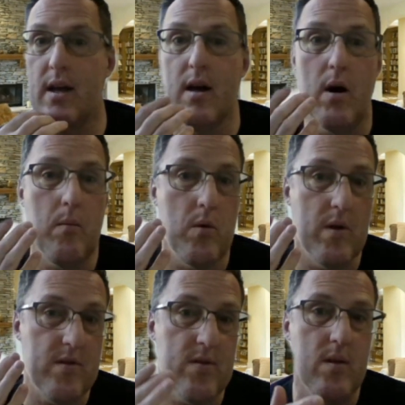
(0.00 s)
I'm
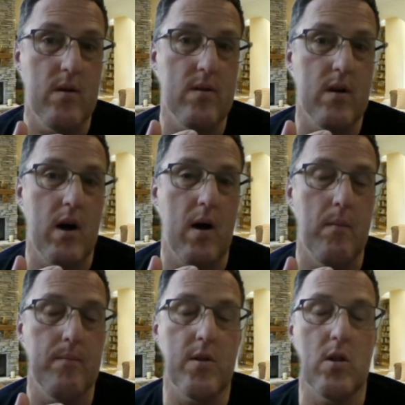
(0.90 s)
with
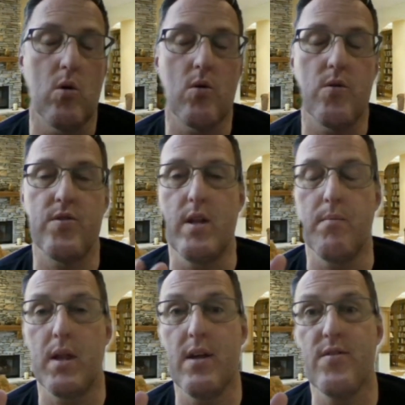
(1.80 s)
Local City
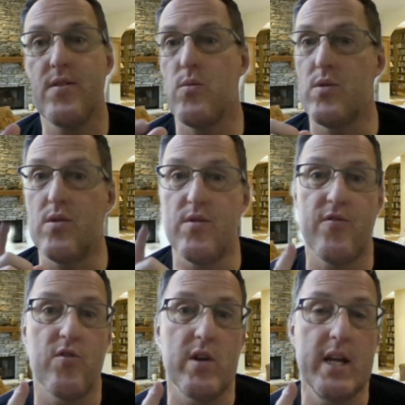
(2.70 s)
Places, which is
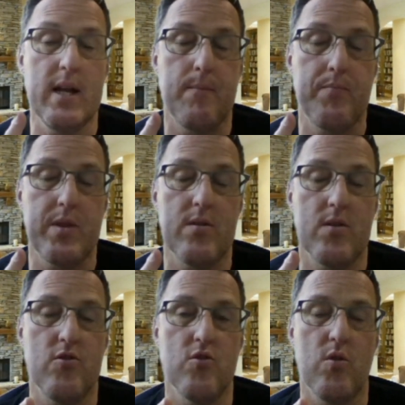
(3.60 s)
free to
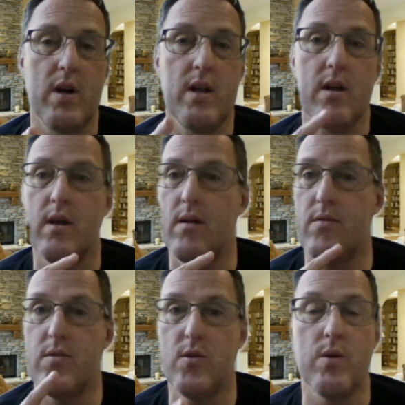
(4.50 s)
join,
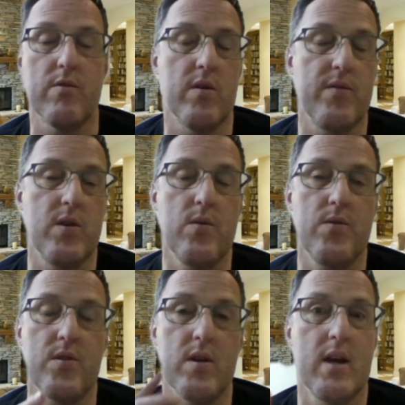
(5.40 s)
doing
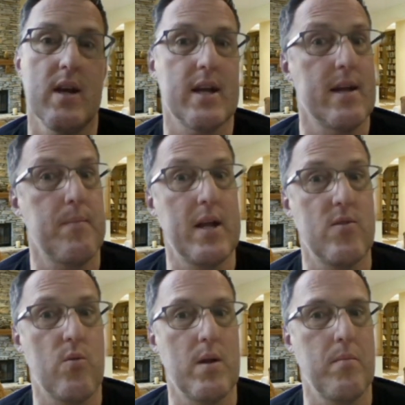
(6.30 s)
reviews, get paid
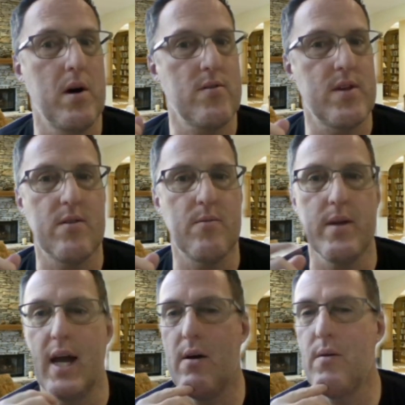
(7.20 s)
20 bucks, ask me
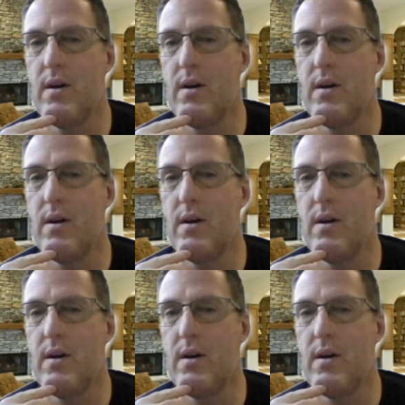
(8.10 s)
how.